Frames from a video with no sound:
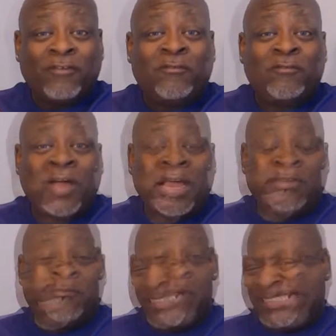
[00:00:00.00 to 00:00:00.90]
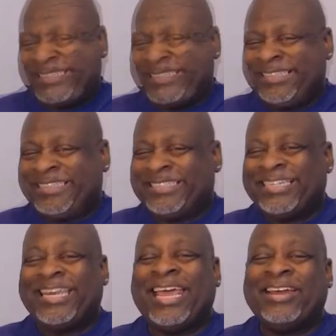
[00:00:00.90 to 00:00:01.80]
Fun, fun, fun.
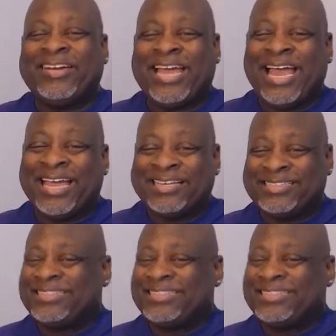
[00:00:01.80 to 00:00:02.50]
Later, guys.